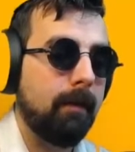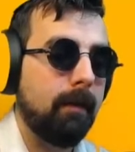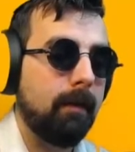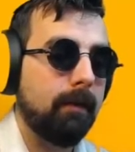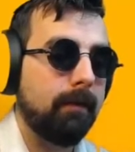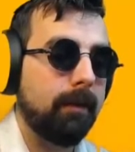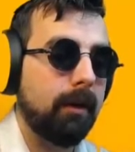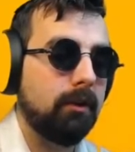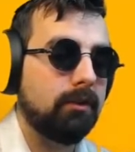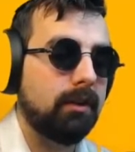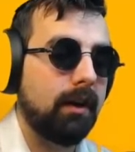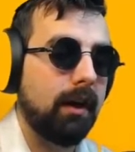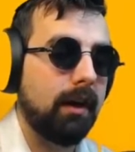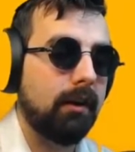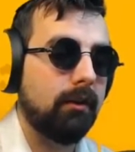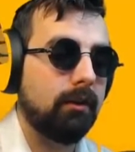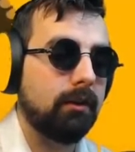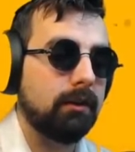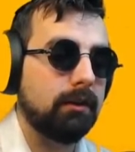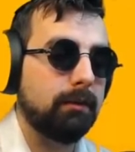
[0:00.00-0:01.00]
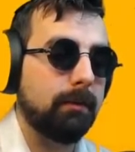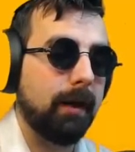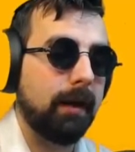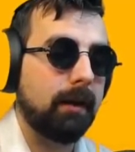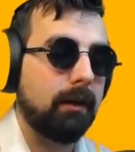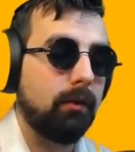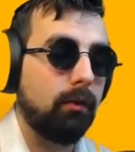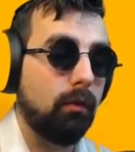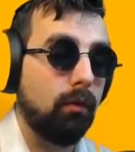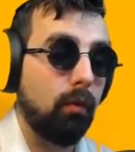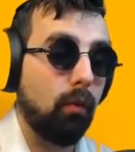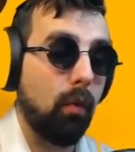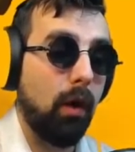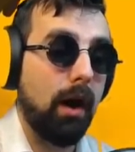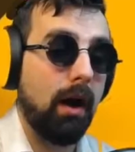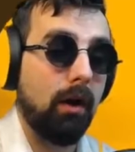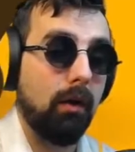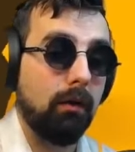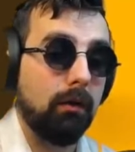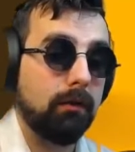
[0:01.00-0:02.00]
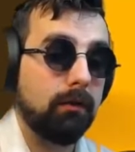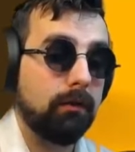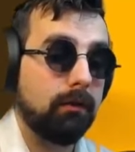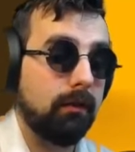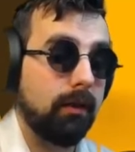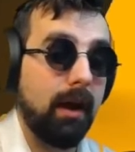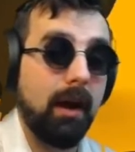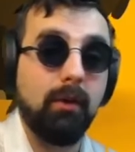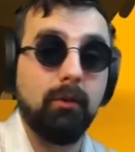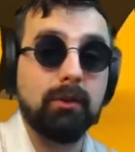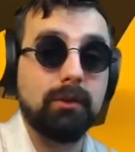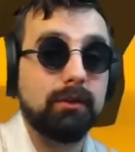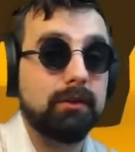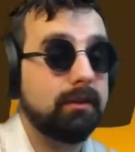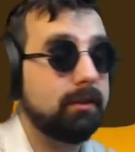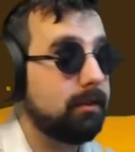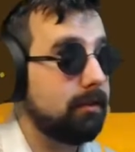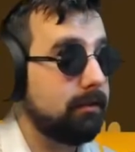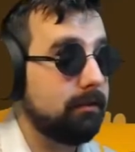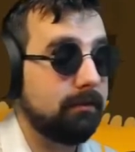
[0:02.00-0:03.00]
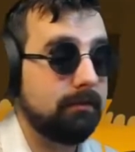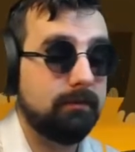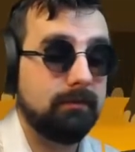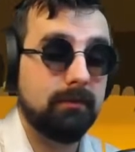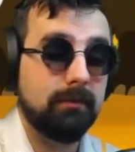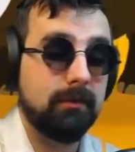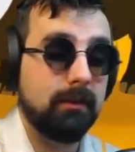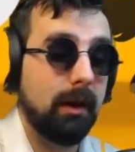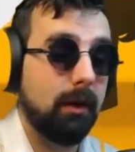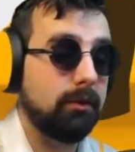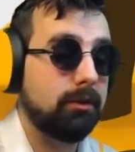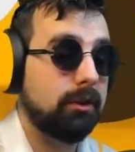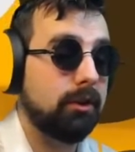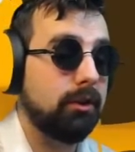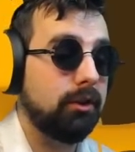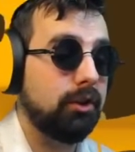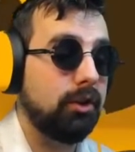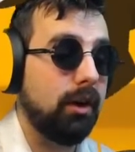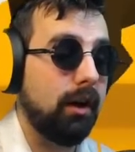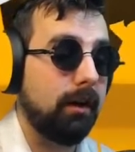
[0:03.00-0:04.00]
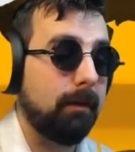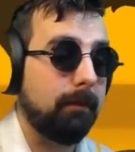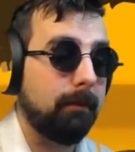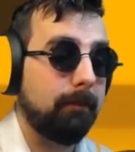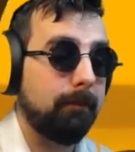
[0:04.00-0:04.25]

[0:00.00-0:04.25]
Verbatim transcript: That was higher on this back. Wow, that was... That was a good shot.